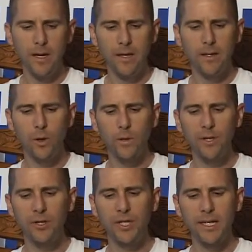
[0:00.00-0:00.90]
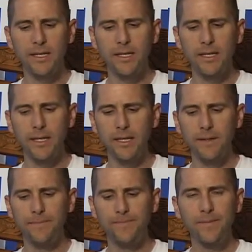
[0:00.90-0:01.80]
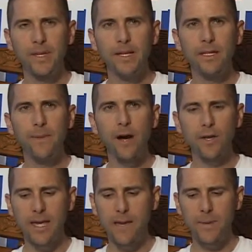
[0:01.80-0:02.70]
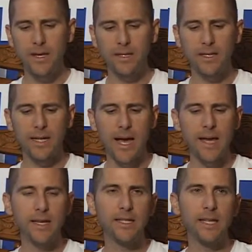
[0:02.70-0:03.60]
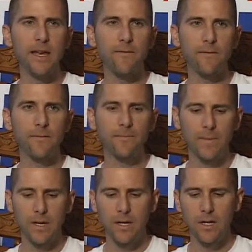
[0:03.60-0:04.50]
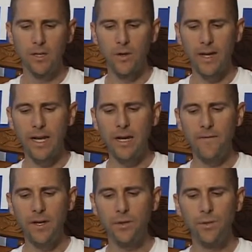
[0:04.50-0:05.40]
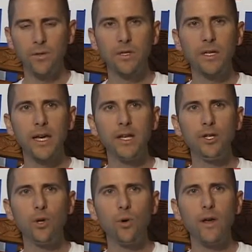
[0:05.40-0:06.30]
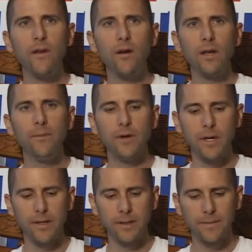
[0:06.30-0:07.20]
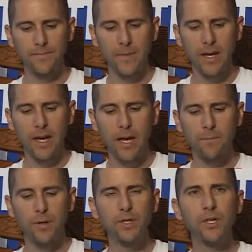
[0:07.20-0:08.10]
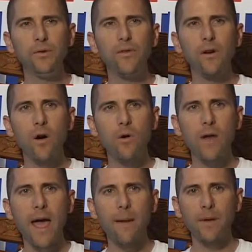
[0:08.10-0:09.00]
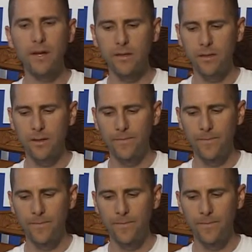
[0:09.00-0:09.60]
The criminal justice system is about keeping society safe so that individuals can enjoy their liberties and pursue their own happiness,